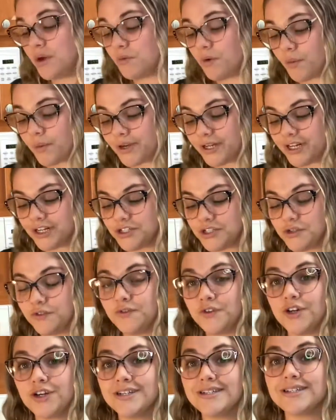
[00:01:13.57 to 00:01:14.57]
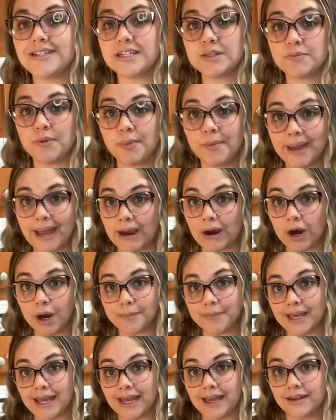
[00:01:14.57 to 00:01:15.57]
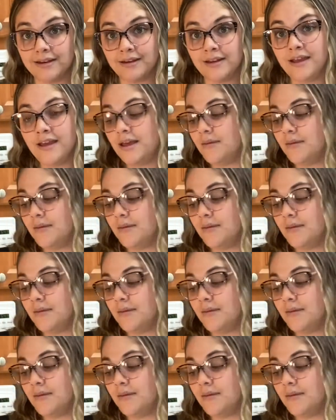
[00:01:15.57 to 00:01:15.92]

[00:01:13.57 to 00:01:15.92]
we're gonna do first is prepare our pan,